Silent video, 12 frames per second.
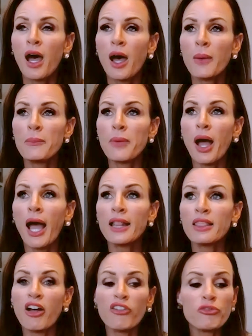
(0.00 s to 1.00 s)

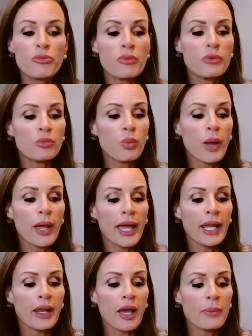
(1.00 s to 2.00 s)
I love
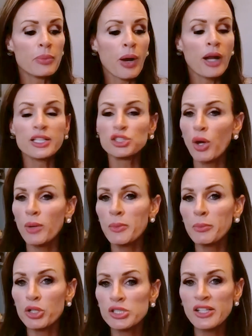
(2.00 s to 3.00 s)
when a product's on
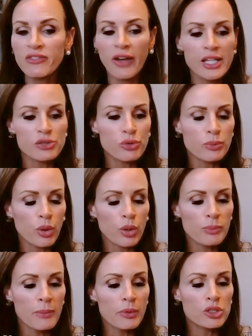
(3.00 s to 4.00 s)
a MERS advisory
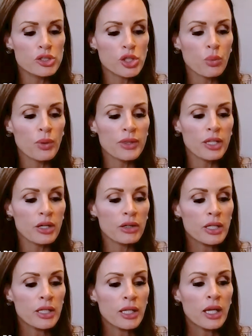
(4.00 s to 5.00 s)
board member. So when
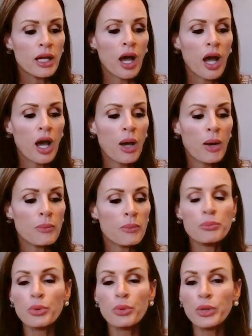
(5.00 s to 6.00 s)
they're
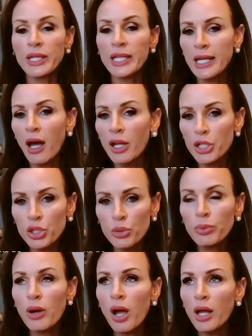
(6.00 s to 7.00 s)
bringing on a
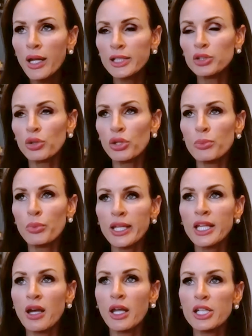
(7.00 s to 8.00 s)
new product or they're
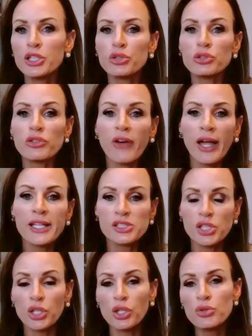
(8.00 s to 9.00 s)
bringing on a new device
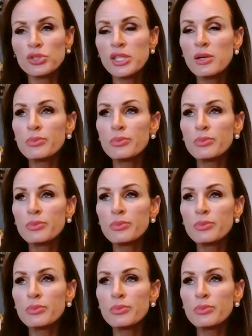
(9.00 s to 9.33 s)
to use